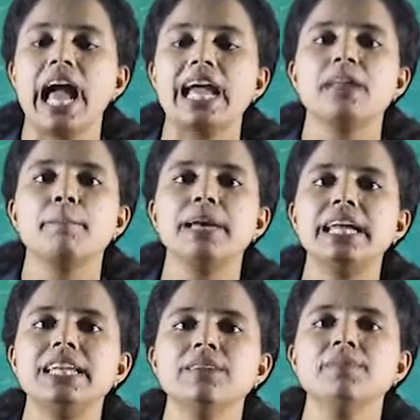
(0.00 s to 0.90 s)
in a
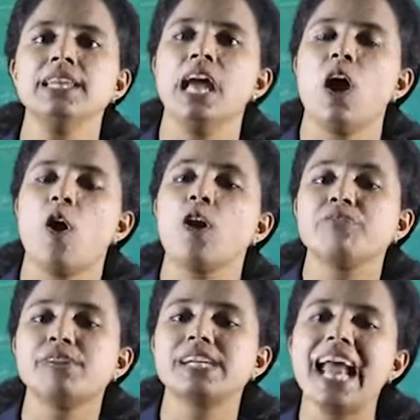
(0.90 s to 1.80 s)
medium
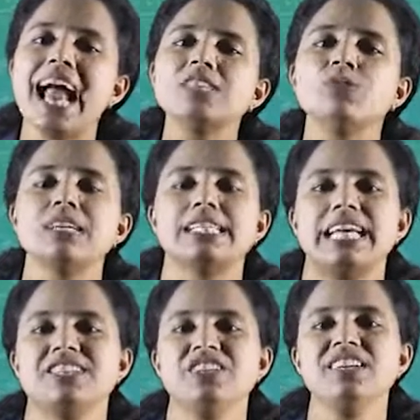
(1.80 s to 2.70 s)
of gradually
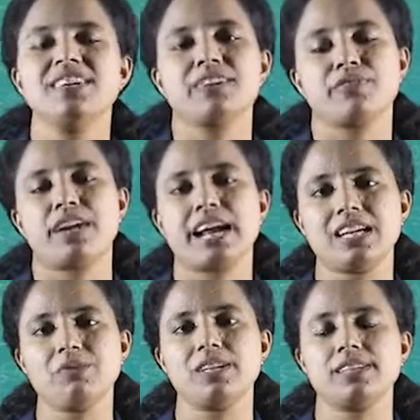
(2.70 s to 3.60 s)
changing
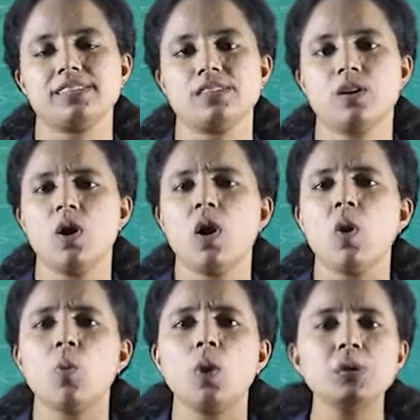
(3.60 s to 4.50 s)
refractive index.
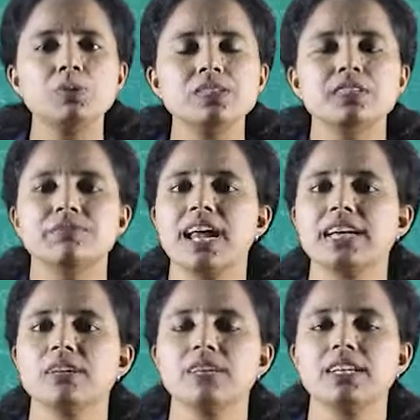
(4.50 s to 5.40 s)
What was
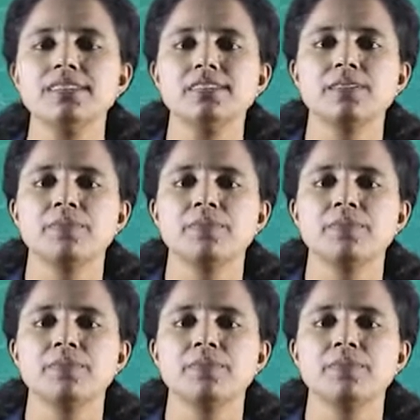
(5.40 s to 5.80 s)
refractive index?